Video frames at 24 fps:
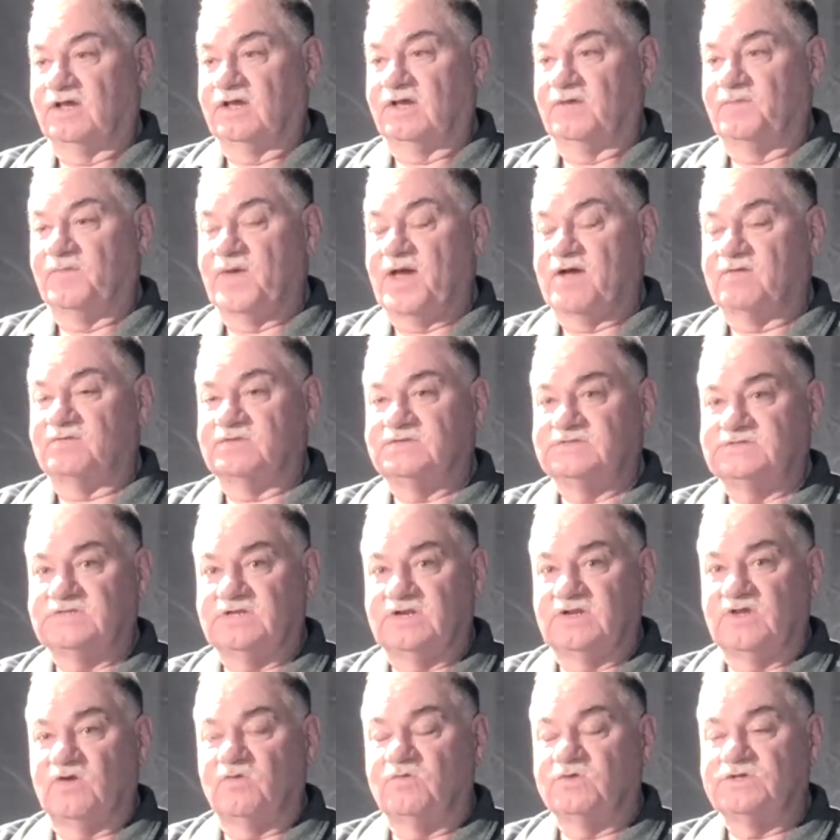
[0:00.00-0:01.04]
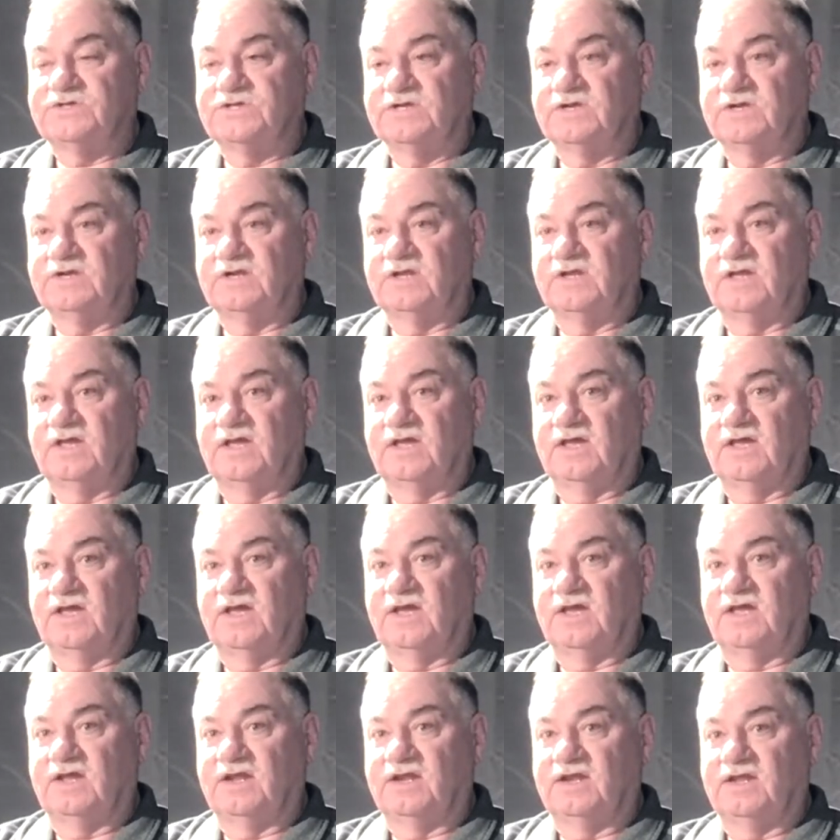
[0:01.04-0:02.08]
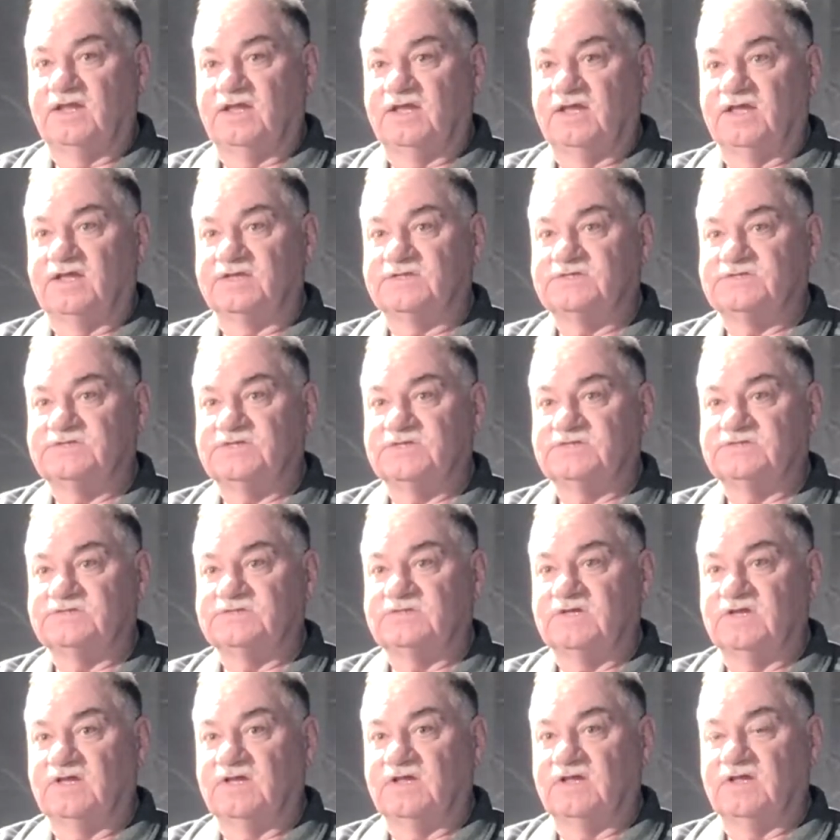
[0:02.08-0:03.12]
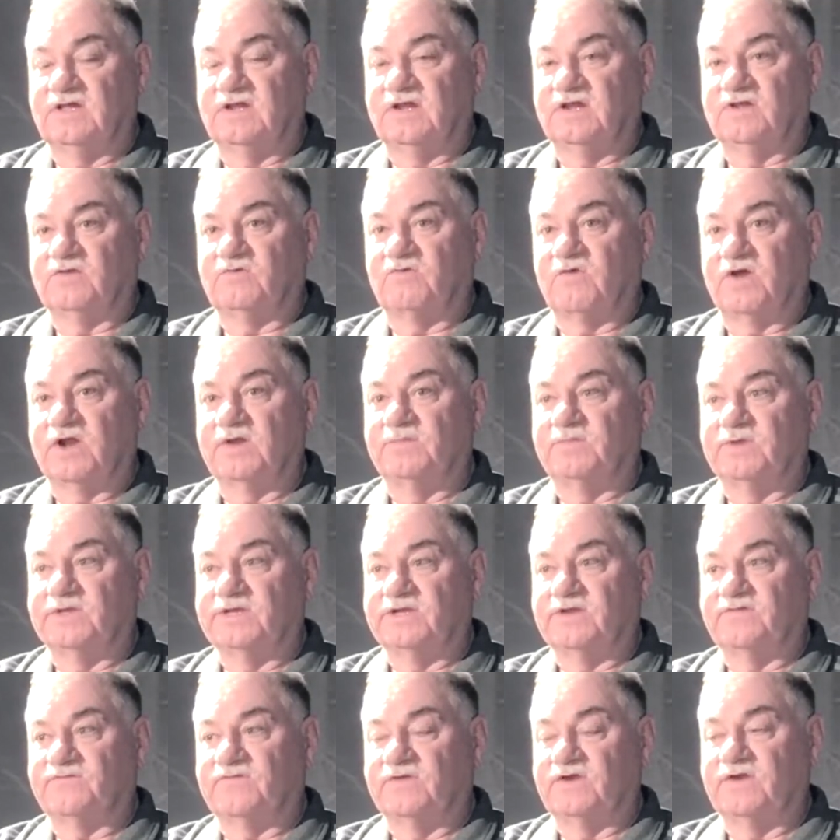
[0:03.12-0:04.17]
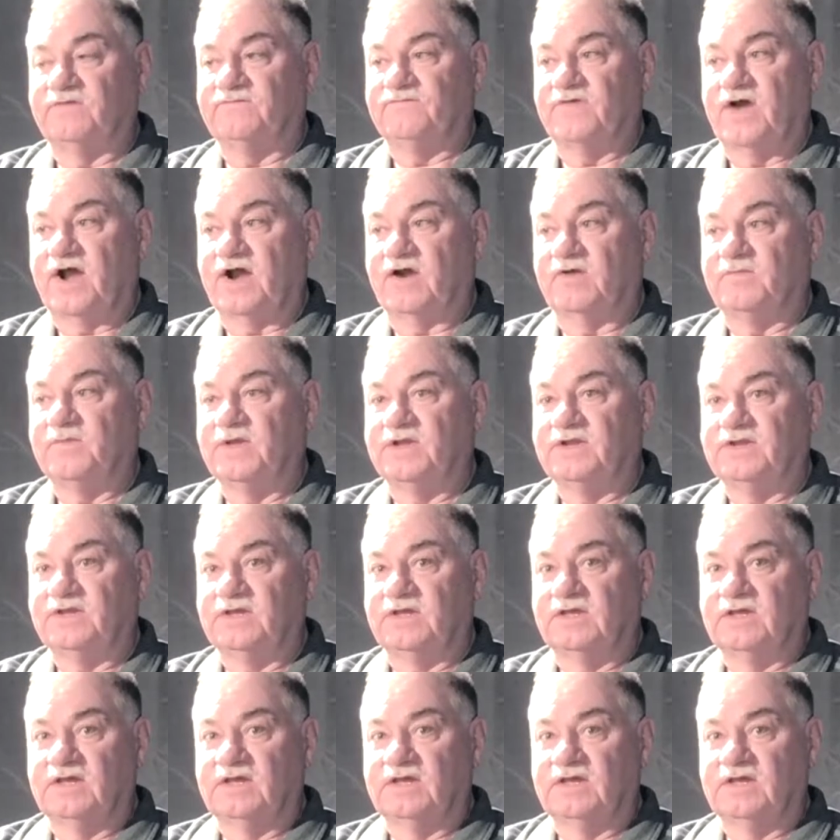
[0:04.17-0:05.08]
mountains and the ocean, and it's just an incredibly different environment.